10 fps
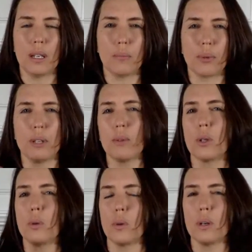
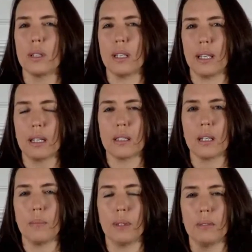pre-record the next
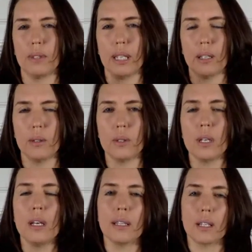couple of videos.
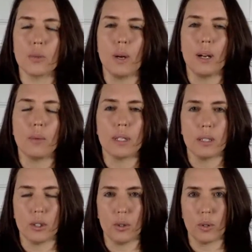That's why I wanted to
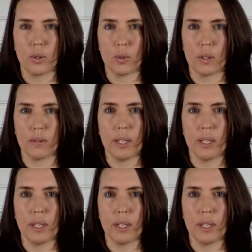do a sort of